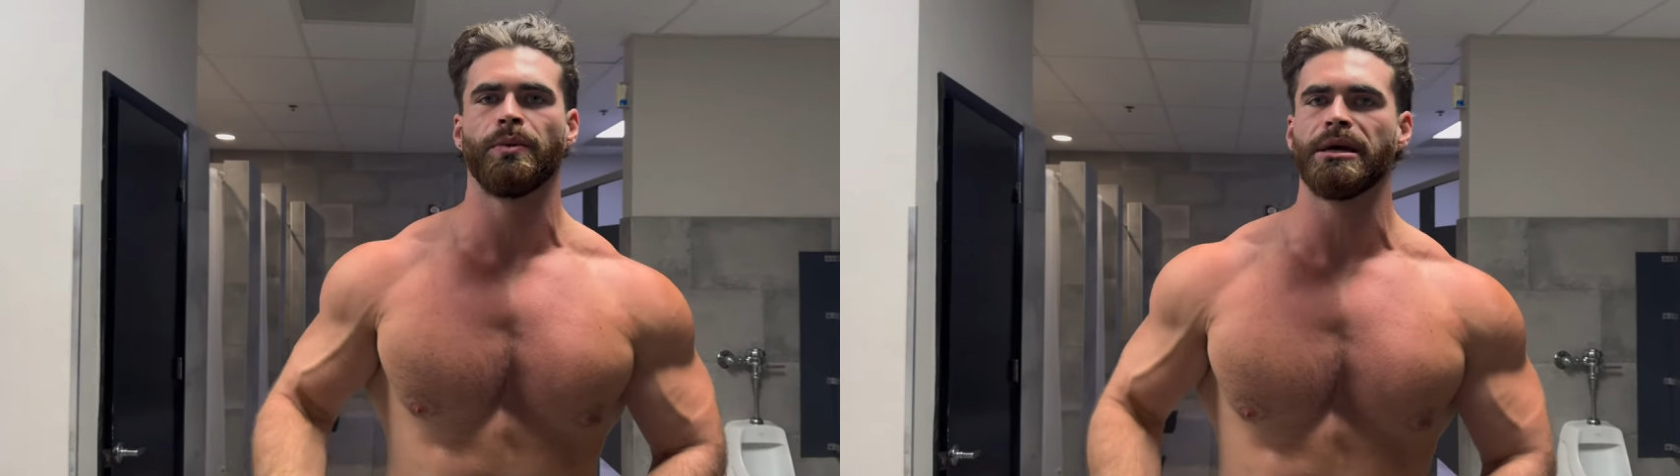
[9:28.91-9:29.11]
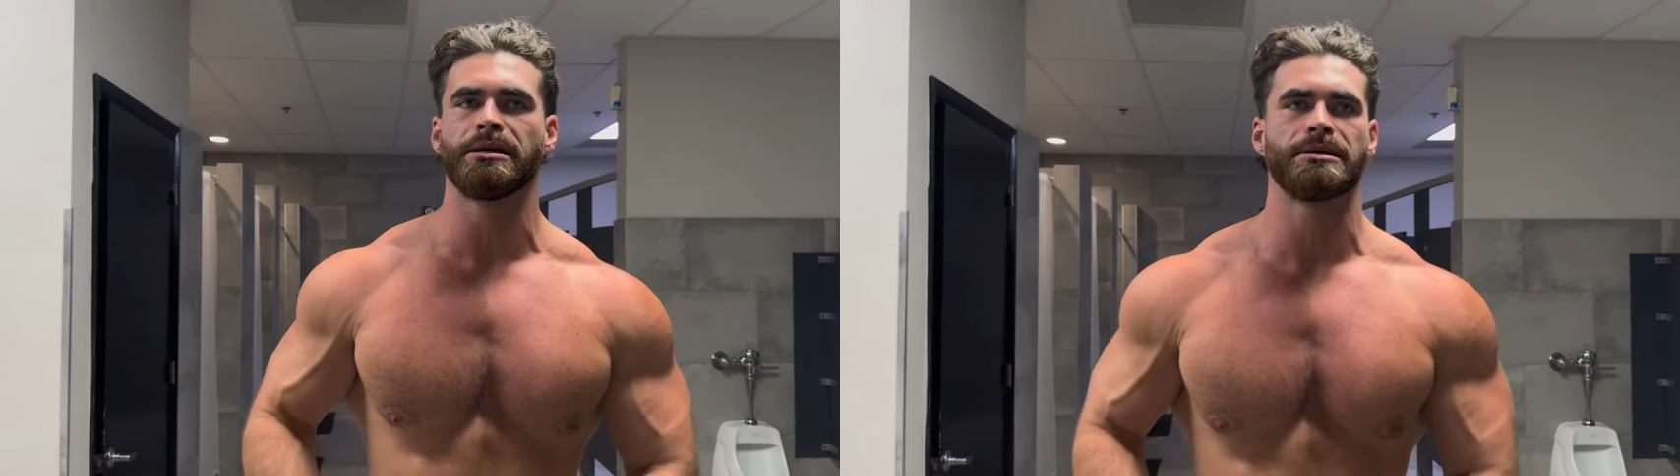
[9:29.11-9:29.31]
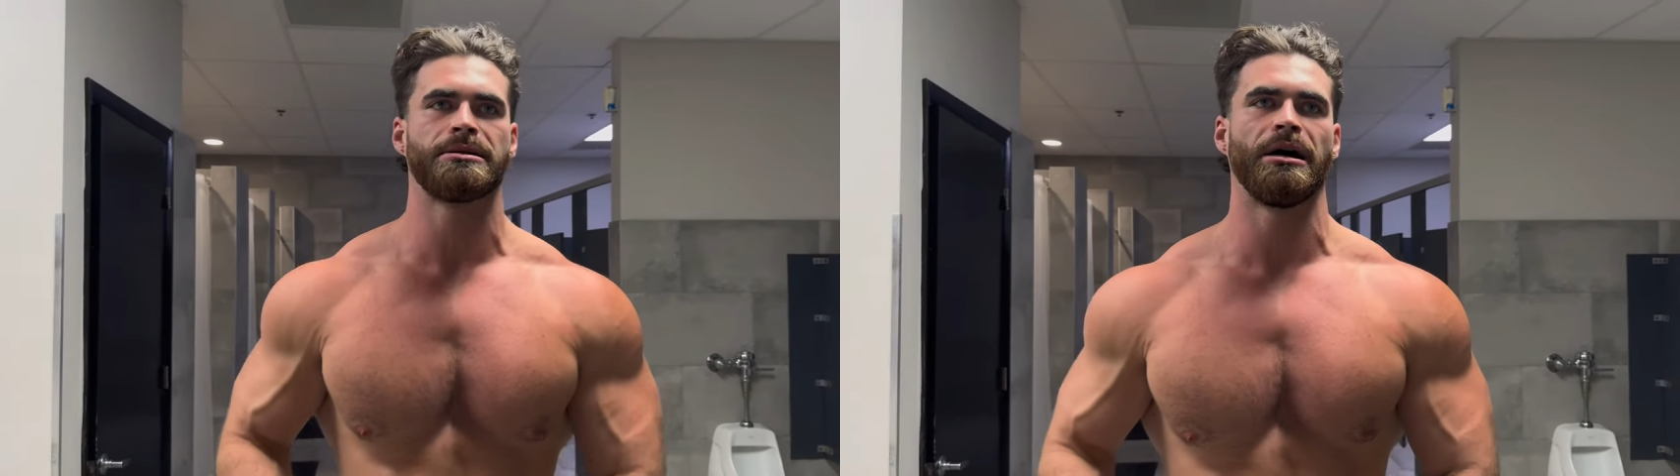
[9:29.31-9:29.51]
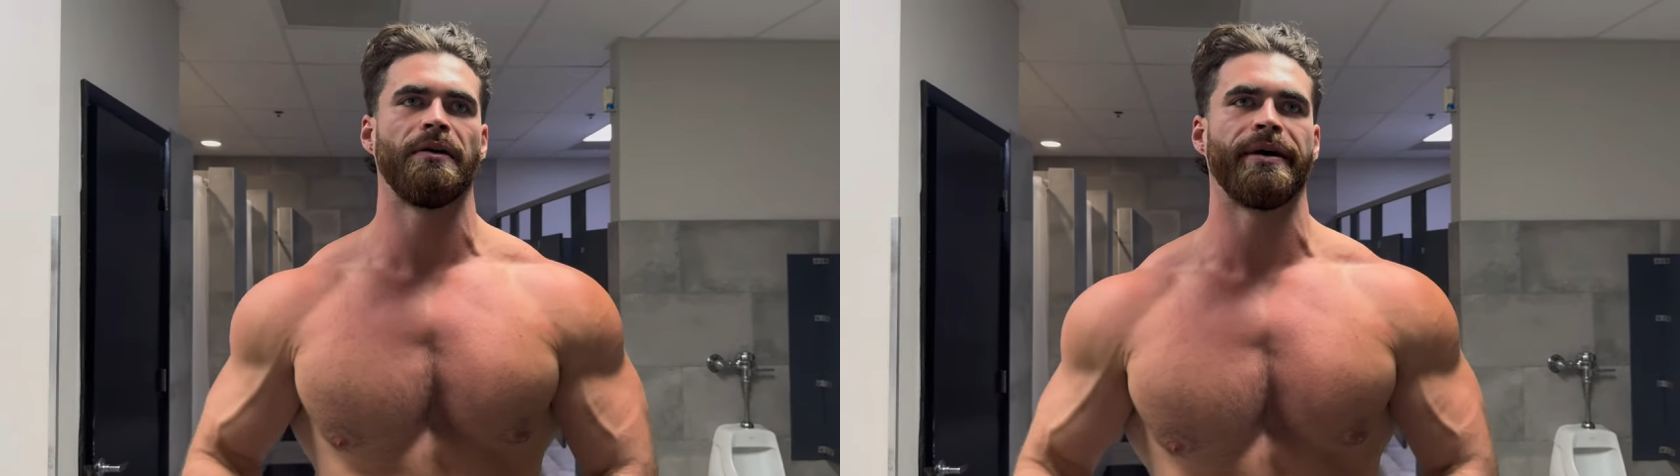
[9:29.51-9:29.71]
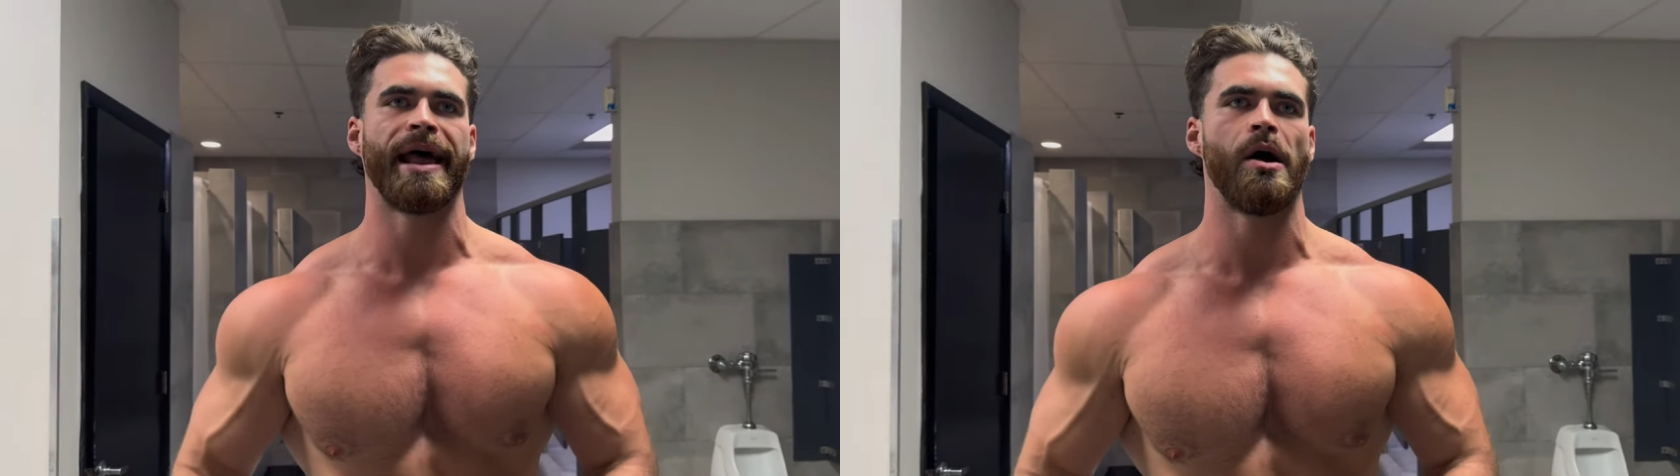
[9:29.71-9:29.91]
weeks and
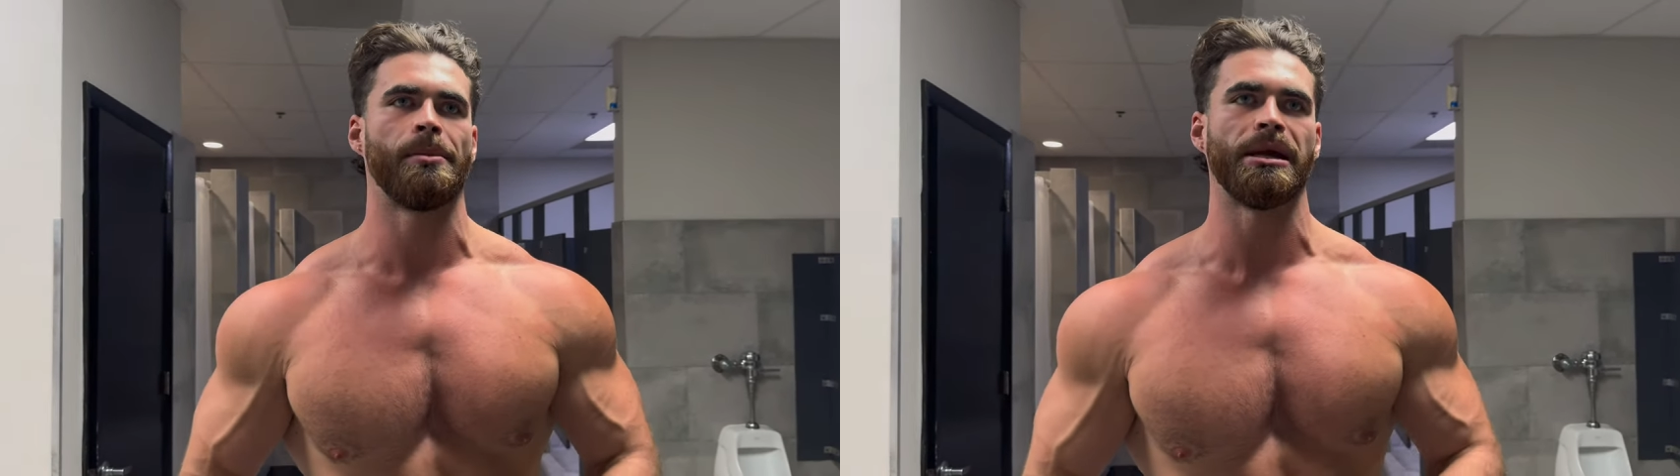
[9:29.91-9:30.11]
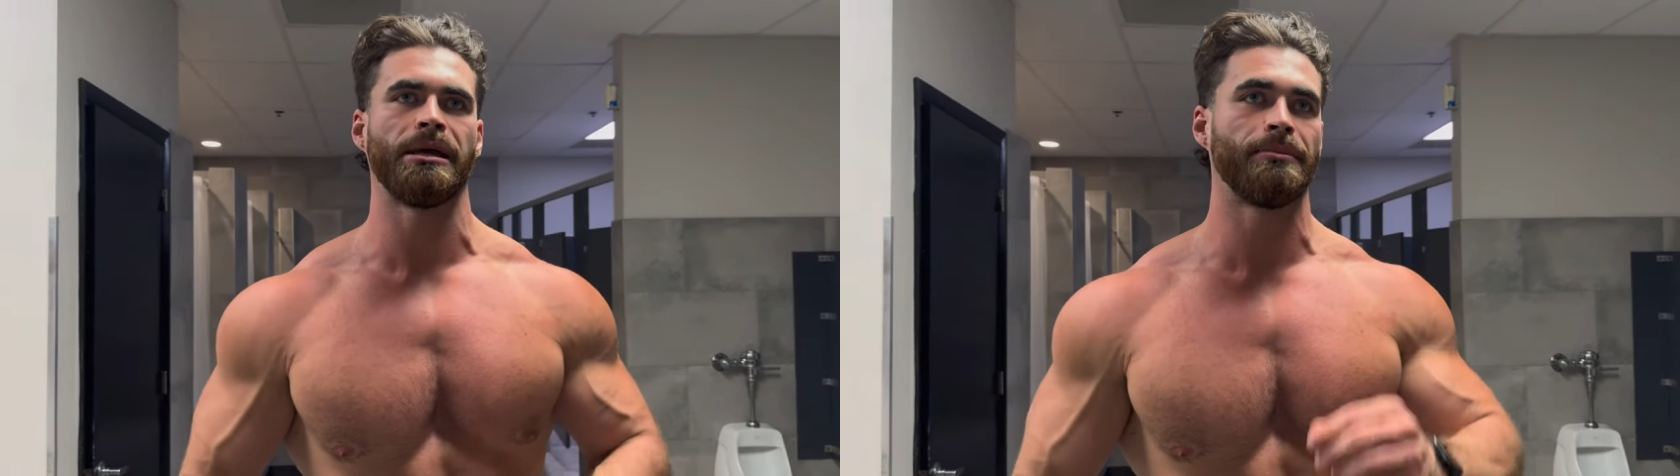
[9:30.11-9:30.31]
stuff and how I'm eating.